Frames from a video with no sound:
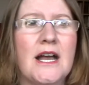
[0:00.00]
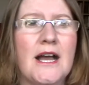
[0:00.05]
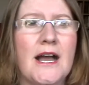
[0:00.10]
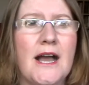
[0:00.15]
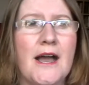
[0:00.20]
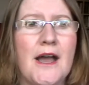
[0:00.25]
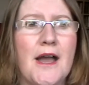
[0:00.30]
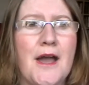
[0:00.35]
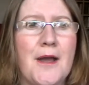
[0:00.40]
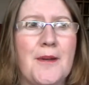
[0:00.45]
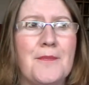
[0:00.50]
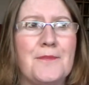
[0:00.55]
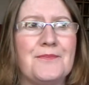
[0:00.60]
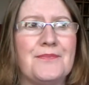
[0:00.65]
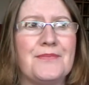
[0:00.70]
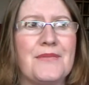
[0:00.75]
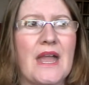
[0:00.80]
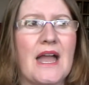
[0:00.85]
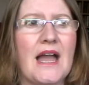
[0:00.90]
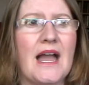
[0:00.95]

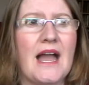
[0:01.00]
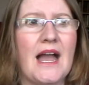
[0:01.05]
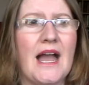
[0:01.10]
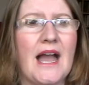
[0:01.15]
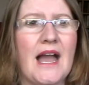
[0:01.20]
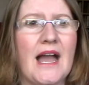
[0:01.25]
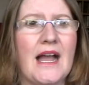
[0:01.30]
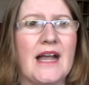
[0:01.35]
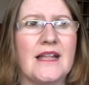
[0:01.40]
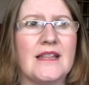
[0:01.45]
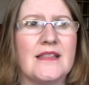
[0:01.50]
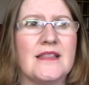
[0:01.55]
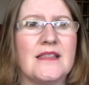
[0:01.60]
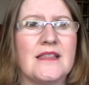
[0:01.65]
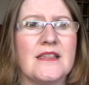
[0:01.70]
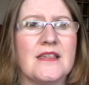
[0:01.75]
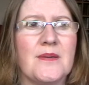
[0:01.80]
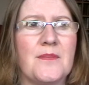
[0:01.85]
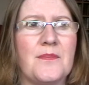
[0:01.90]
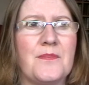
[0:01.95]
But
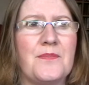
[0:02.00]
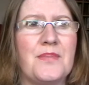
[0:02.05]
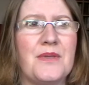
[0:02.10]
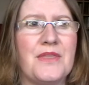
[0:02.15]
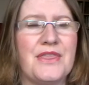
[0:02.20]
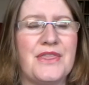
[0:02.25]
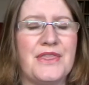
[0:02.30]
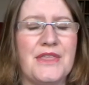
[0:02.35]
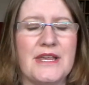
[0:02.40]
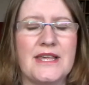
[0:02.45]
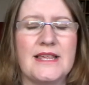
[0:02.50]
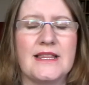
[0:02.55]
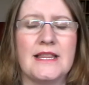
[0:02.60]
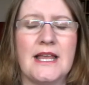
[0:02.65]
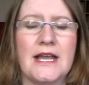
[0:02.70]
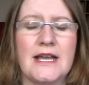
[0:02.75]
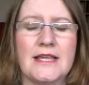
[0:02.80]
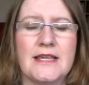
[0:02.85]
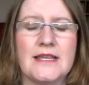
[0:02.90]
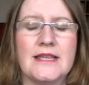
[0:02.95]
this
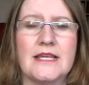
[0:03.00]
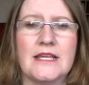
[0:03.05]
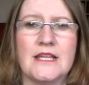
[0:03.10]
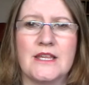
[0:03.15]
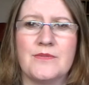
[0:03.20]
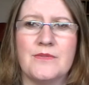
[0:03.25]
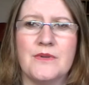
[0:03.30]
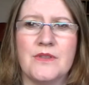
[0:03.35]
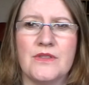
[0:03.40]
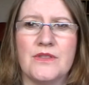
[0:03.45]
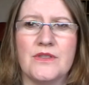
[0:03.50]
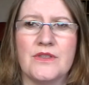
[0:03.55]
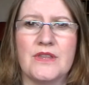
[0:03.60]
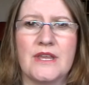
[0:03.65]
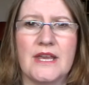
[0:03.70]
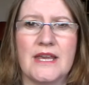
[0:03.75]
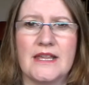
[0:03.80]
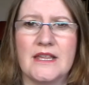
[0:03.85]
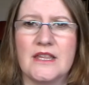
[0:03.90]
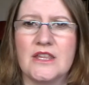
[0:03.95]
last 6 months,
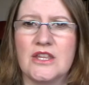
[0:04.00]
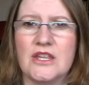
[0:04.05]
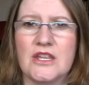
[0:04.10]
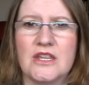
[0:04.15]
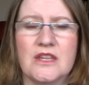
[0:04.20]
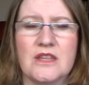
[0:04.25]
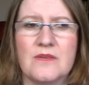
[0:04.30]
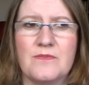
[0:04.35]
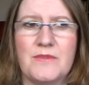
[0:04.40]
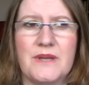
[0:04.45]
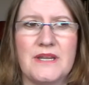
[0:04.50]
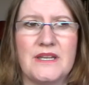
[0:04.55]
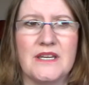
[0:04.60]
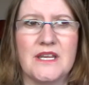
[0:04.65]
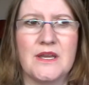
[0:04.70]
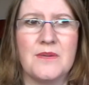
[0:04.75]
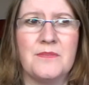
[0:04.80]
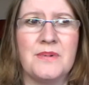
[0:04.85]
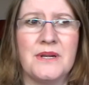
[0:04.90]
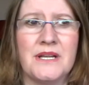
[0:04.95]
it's just been
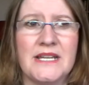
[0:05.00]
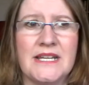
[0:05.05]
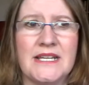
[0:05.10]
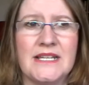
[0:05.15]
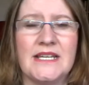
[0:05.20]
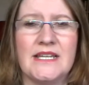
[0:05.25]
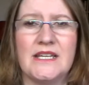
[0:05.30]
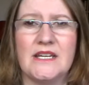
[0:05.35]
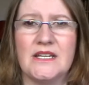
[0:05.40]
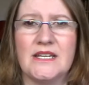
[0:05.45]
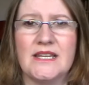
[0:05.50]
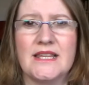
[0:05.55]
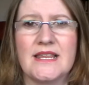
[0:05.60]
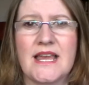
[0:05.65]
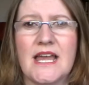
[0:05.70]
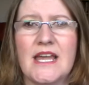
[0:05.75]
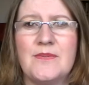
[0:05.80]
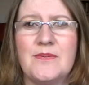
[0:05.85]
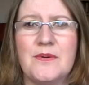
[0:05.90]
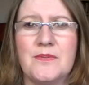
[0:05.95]
completely
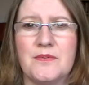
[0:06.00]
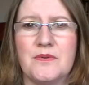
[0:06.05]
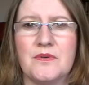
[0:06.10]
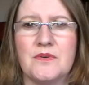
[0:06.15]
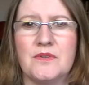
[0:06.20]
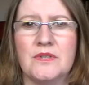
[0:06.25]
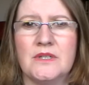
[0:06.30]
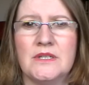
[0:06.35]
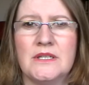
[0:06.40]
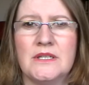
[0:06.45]
inescapable.